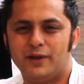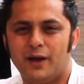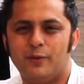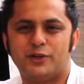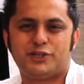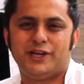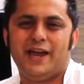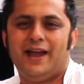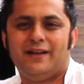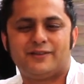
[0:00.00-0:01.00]
I want to
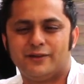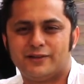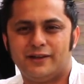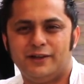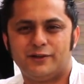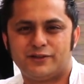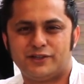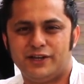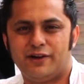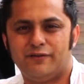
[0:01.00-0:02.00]
share, so it's you know, it's
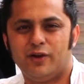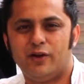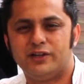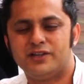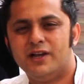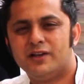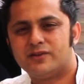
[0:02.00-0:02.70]
a share of knowledge.